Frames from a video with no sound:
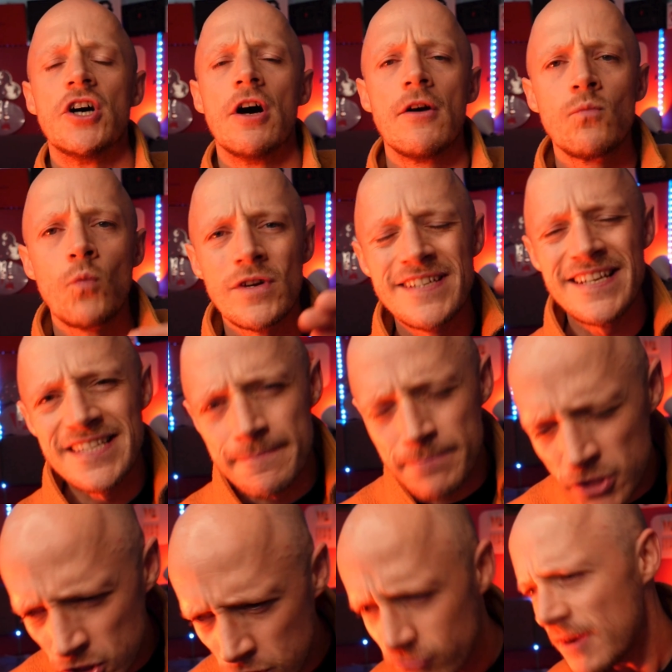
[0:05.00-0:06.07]
your unwanted
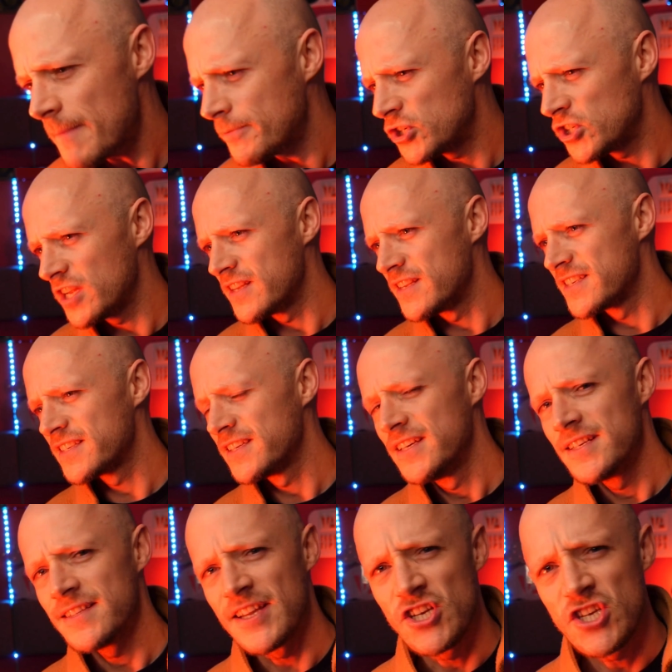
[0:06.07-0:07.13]
subscriptions,
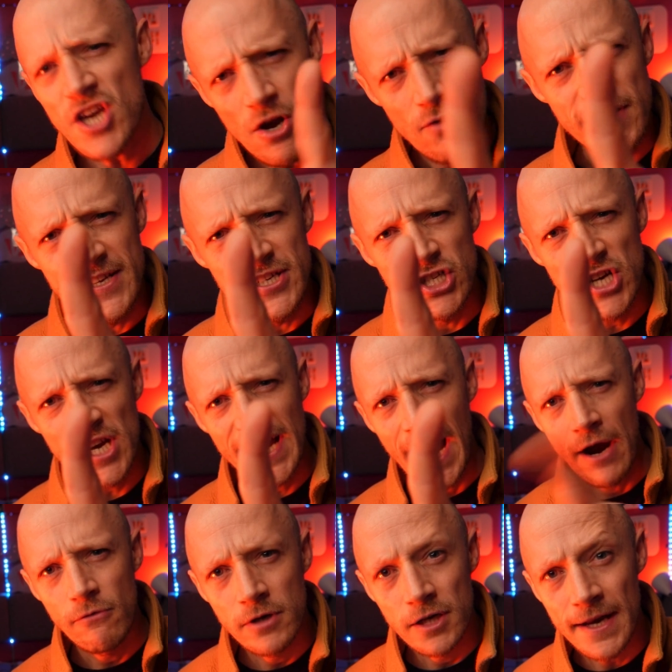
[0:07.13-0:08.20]
then you need to check
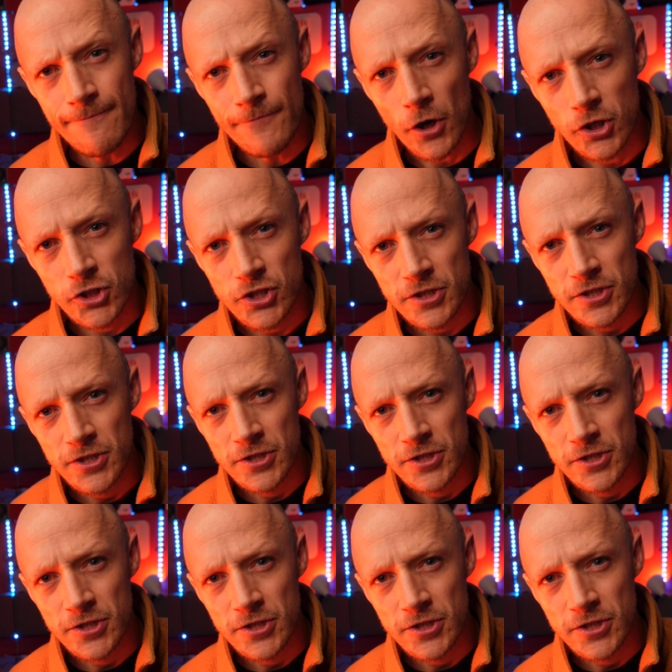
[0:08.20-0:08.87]
out CleanFox.